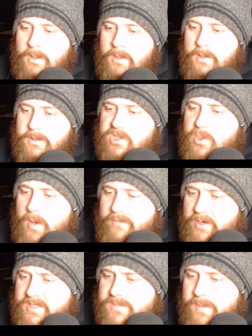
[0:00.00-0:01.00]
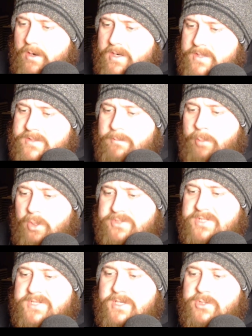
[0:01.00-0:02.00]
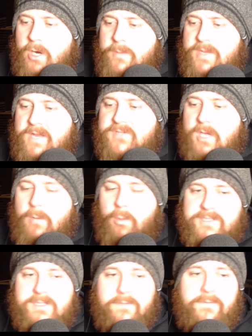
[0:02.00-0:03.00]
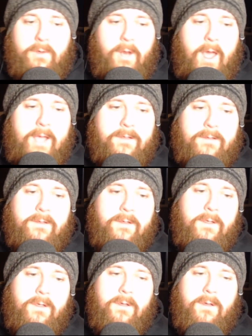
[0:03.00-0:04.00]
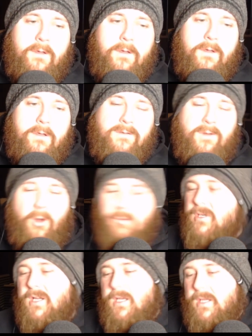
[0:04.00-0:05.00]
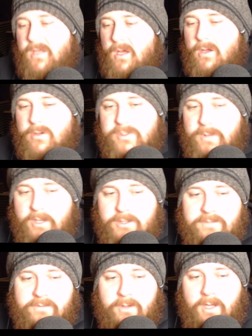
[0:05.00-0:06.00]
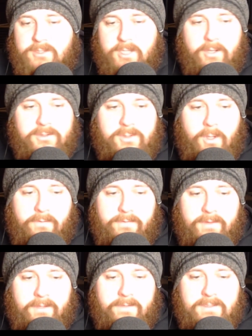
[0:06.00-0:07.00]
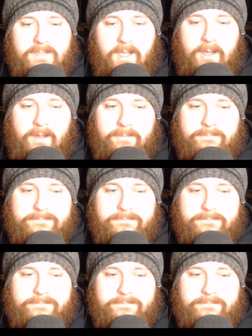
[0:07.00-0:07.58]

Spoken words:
Do you ever experience imposter syndrome? And if so, what does it feel like? Not really, no. To be honest with you, I try not to overthink things like that.